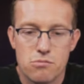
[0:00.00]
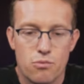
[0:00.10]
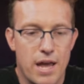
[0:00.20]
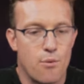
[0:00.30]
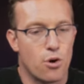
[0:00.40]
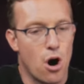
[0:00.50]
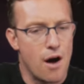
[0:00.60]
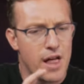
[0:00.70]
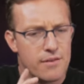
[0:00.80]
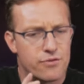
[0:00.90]
we were
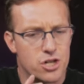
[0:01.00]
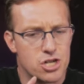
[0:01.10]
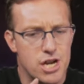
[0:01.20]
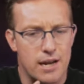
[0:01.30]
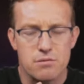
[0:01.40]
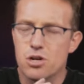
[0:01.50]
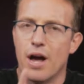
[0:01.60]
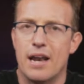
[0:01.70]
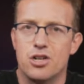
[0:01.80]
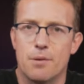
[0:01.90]
offline for just a second, so I
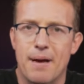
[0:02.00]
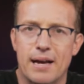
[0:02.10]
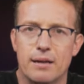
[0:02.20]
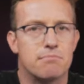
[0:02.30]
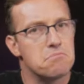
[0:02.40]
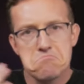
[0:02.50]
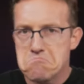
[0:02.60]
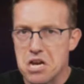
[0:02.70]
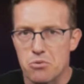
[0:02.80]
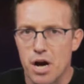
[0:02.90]
had to jump back in.
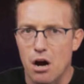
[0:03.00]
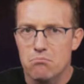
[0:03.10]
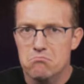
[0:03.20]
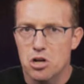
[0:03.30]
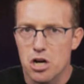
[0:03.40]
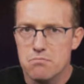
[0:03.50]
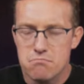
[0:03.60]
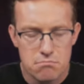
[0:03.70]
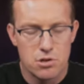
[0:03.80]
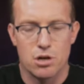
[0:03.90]
Here we are. Good?
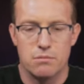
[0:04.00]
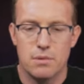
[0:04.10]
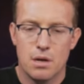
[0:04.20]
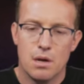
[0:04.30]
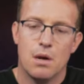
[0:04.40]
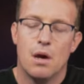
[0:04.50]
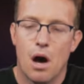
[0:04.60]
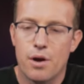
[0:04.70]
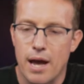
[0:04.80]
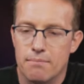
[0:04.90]
Good.
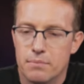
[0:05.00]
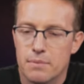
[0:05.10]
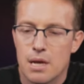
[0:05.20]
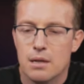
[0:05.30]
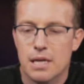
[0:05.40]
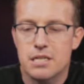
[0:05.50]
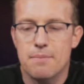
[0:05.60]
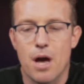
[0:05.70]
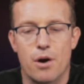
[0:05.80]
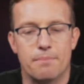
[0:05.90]
Okay, let's
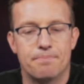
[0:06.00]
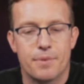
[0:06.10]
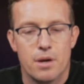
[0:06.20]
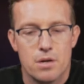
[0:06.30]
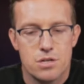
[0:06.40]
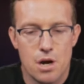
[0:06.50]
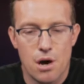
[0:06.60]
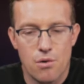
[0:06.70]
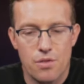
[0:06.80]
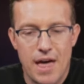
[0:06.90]
keep going.
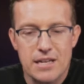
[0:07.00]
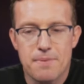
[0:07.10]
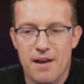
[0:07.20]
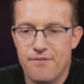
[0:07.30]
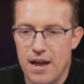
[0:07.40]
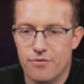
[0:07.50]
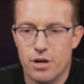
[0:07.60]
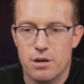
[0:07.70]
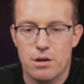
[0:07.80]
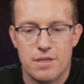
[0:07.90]
So that's my
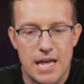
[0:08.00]
favorite